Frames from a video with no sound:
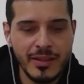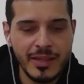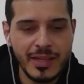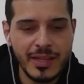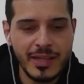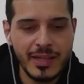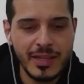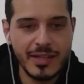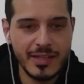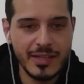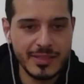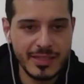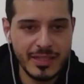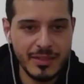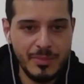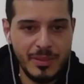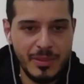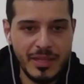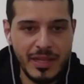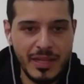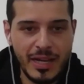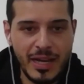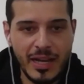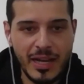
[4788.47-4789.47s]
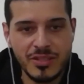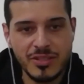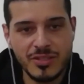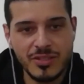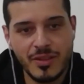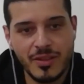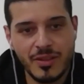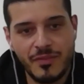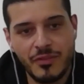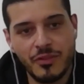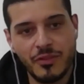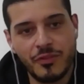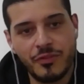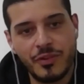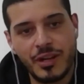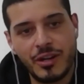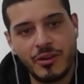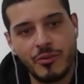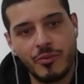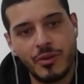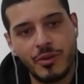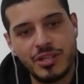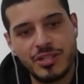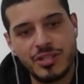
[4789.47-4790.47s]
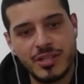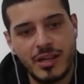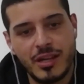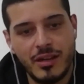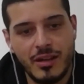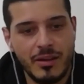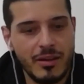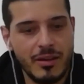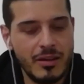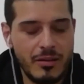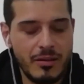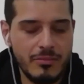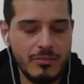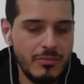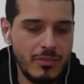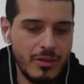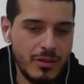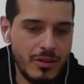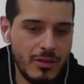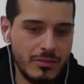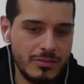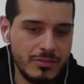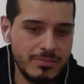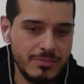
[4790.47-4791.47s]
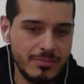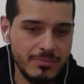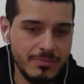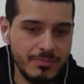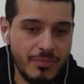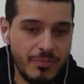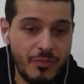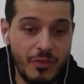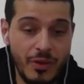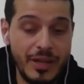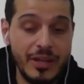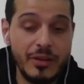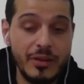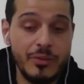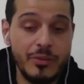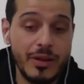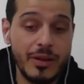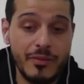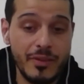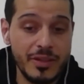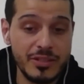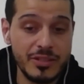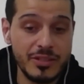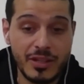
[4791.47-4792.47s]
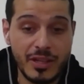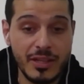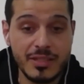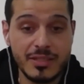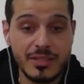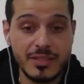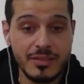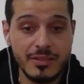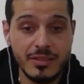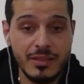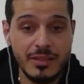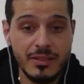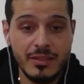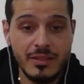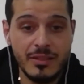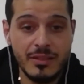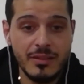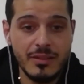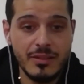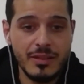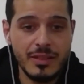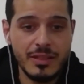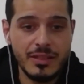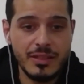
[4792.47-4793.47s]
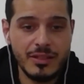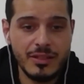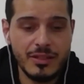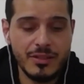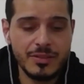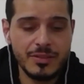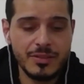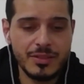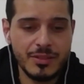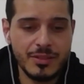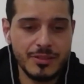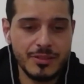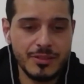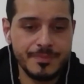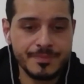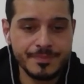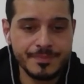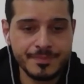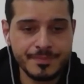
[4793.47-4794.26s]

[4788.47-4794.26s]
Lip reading: It does get a bit hard, so feel free to reach out for any one of us, I guess. You know, so